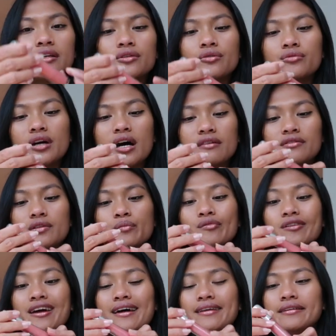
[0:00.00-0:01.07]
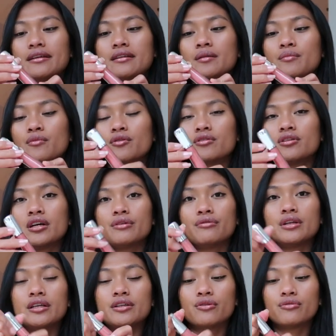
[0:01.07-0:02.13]
I don't have the brand anymore. I
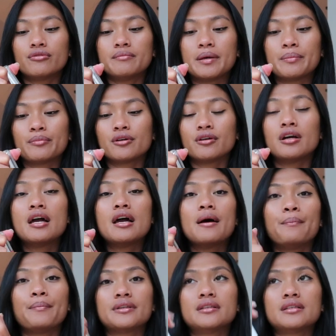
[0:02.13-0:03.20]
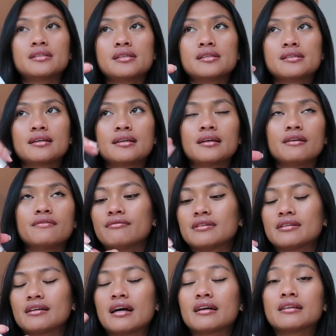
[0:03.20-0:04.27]
really remember. But this is a
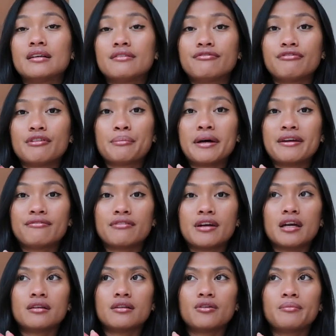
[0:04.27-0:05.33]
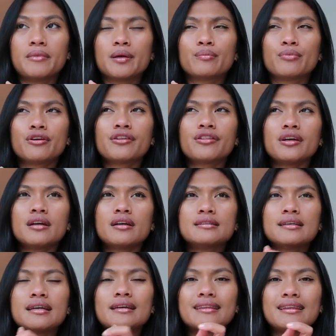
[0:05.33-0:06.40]
gift from my friend on my birthday, I
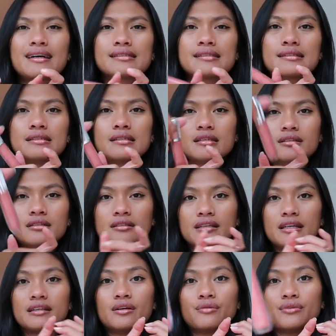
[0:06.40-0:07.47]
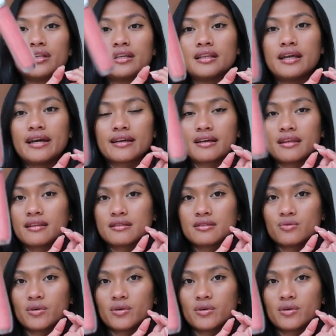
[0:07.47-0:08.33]
think, last year. And I really like this